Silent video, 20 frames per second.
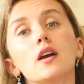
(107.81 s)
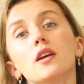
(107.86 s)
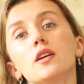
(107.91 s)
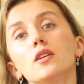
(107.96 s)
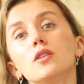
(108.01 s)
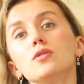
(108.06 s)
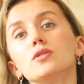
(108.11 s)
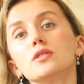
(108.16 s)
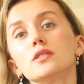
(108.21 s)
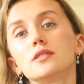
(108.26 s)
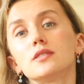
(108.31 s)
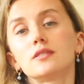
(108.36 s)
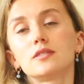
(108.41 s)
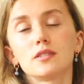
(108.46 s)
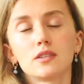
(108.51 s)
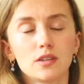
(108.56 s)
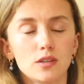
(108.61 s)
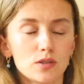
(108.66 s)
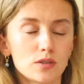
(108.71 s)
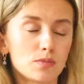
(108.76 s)
you
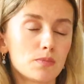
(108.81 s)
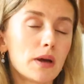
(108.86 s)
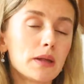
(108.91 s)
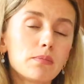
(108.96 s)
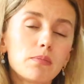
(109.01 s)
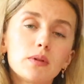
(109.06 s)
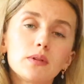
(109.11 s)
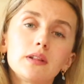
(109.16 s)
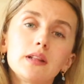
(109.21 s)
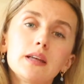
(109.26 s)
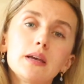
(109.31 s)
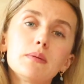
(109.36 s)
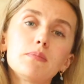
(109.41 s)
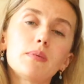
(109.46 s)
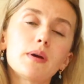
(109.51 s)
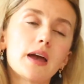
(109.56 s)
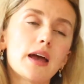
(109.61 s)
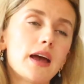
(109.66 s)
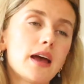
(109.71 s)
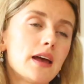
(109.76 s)
just use
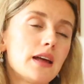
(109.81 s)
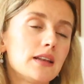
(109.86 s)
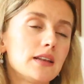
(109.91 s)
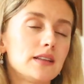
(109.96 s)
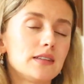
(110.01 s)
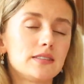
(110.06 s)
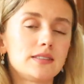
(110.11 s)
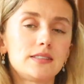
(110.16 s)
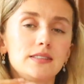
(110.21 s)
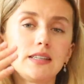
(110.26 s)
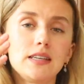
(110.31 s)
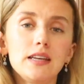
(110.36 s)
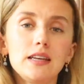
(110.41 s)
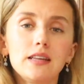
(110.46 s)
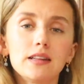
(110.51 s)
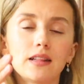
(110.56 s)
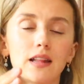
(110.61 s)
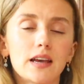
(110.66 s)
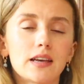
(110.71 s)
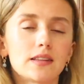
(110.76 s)
matplotlib and
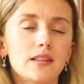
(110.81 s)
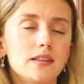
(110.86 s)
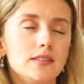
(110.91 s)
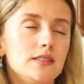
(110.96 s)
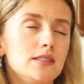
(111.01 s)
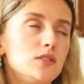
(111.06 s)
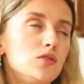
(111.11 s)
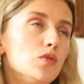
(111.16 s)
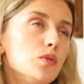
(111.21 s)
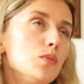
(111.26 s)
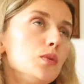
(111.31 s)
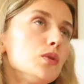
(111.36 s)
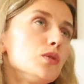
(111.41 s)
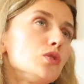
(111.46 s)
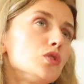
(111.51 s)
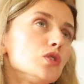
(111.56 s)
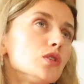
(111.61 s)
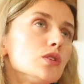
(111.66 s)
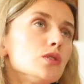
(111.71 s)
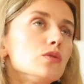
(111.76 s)
see like the
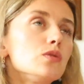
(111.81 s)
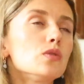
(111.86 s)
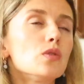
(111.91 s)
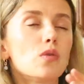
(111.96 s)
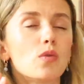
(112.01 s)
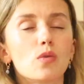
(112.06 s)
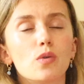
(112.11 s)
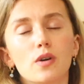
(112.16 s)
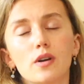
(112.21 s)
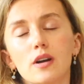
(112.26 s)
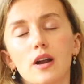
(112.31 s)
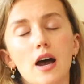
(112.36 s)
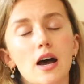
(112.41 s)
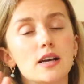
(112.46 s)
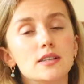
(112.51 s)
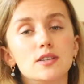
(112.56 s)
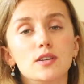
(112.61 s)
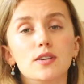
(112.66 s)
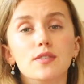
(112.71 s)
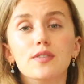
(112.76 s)
distribution or
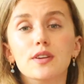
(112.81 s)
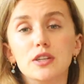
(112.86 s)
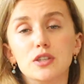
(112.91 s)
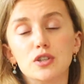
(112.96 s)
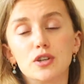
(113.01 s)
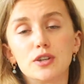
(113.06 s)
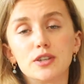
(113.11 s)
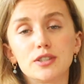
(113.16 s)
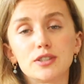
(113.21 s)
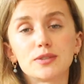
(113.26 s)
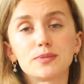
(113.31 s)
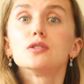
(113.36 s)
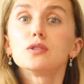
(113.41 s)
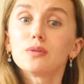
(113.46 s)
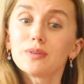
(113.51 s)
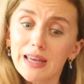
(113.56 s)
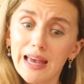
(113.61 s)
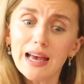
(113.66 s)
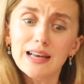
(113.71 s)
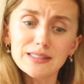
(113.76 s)
other features.
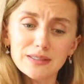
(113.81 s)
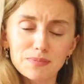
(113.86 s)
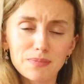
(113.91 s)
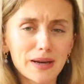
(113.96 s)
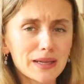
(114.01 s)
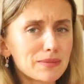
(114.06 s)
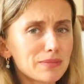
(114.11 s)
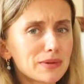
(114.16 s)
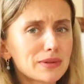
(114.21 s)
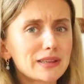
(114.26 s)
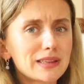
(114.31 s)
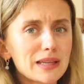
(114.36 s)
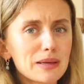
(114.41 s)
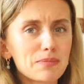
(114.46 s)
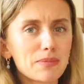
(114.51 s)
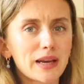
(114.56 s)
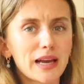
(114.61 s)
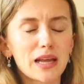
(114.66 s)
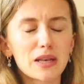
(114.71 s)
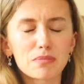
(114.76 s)
So yes,
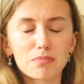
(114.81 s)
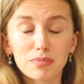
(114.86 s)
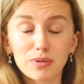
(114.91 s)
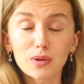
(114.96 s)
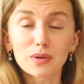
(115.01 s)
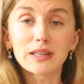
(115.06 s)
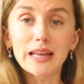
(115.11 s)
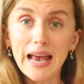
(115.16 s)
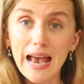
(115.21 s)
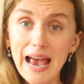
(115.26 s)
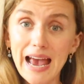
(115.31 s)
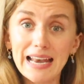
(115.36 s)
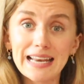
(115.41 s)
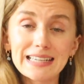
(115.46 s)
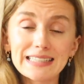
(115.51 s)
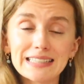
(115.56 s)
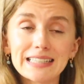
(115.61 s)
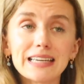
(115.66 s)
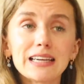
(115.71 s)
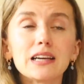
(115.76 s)
matplotlib can plot
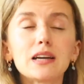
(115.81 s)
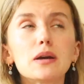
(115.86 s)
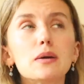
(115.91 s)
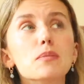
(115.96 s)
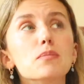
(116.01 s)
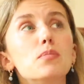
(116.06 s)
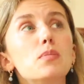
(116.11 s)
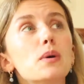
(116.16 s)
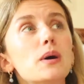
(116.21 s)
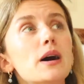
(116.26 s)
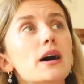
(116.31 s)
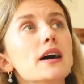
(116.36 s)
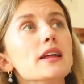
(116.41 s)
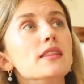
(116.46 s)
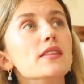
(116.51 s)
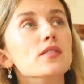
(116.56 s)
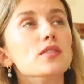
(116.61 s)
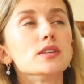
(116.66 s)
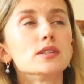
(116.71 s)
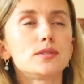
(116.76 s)
anything,
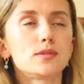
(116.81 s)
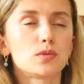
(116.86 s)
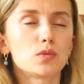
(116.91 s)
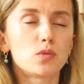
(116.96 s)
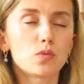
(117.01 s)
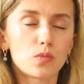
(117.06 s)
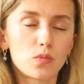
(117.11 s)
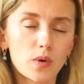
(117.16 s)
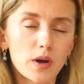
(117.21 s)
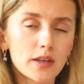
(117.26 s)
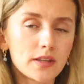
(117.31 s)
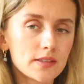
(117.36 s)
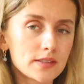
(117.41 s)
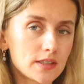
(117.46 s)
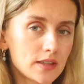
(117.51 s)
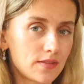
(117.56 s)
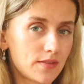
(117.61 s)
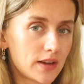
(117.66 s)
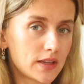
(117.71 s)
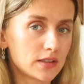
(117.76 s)
but there is one
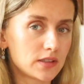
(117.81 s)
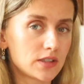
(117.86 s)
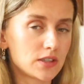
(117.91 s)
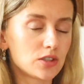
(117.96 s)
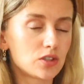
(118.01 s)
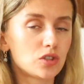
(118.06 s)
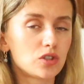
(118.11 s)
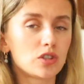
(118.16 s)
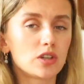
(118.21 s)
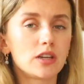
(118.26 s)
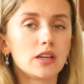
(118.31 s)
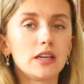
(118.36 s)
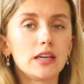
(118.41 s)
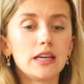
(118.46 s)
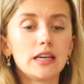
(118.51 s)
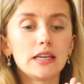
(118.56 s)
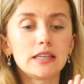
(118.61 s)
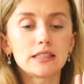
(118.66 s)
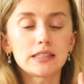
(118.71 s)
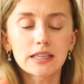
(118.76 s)
disadvantage
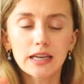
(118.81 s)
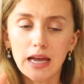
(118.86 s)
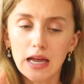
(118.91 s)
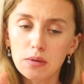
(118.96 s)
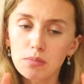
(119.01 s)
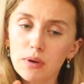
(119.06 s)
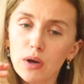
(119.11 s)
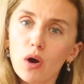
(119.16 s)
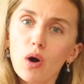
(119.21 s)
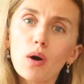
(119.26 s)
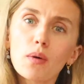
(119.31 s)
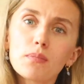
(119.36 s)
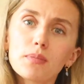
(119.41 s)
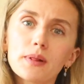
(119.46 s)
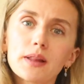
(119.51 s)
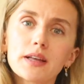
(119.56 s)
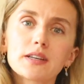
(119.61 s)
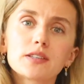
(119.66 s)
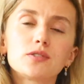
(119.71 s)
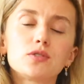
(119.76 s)
it can be
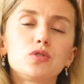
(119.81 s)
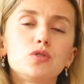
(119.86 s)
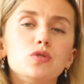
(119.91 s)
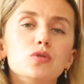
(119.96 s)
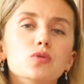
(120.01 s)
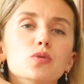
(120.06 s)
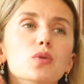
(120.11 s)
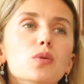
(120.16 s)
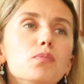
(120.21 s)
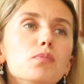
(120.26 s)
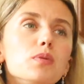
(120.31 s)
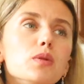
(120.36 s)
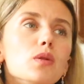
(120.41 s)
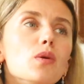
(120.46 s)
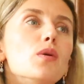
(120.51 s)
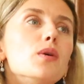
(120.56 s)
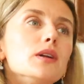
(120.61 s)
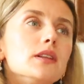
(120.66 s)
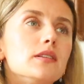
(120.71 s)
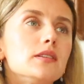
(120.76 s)
complex to
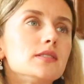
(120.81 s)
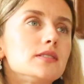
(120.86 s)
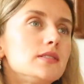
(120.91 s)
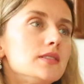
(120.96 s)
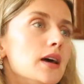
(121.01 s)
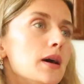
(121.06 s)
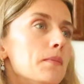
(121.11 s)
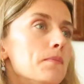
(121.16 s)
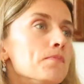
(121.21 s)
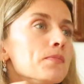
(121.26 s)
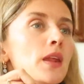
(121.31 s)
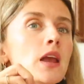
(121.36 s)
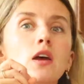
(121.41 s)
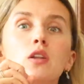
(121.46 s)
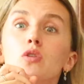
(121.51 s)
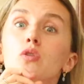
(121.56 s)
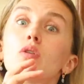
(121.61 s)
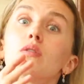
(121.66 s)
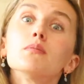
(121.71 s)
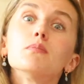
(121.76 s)
plot some
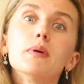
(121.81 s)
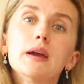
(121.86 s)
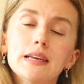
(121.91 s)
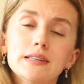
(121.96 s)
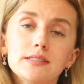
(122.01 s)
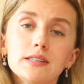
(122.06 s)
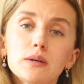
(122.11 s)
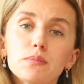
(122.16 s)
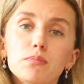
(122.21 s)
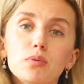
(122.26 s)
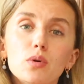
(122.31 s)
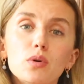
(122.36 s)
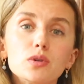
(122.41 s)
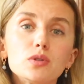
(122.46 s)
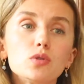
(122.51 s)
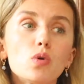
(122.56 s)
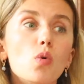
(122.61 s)
non-basic plot